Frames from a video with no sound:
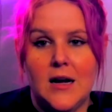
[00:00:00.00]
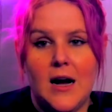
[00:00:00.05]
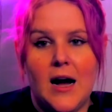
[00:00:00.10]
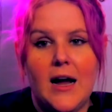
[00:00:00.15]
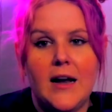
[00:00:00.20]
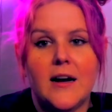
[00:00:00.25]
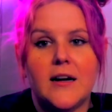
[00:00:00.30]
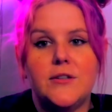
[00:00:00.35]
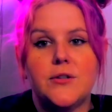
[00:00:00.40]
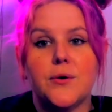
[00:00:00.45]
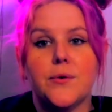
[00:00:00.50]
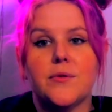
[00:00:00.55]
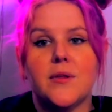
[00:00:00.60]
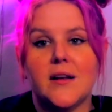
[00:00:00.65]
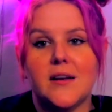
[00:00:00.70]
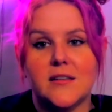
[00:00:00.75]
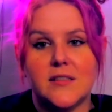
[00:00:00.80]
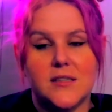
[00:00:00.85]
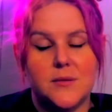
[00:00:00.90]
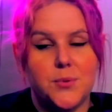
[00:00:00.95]
And I don't
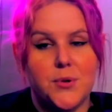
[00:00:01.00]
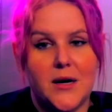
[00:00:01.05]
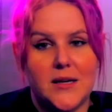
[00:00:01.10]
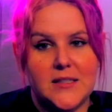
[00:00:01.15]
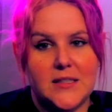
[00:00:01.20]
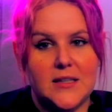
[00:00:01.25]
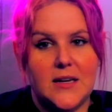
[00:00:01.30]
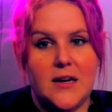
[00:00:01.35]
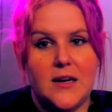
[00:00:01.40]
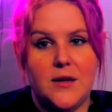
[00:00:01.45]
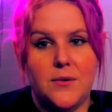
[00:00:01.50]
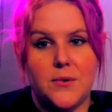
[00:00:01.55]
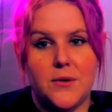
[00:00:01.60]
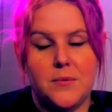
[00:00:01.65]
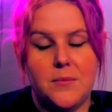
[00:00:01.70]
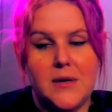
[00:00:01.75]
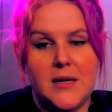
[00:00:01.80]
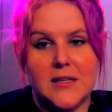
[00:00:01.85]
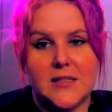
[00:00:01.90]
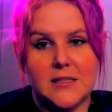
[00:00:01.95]
think it's surprising to
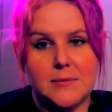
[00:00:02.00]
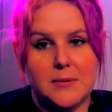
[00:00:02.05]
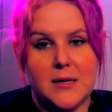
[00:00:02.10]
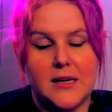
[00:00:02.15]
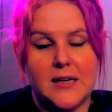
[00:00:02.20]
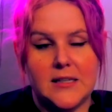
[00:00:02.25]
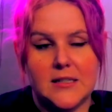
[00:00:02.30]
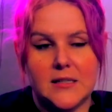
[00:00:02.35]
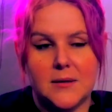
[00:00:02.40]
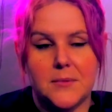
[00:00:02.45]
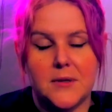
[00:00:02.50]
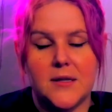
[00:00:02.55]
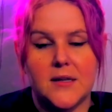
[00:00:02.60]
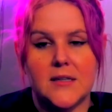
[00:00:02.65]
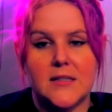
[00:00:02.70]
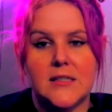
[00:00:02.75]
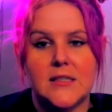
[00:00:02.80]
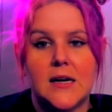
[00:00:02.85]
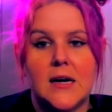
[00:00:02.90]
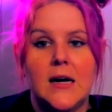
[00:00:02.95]
anyone, me explaining some of
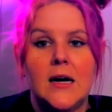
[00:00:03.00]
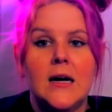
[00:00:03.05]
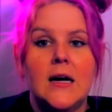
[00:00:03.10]
this.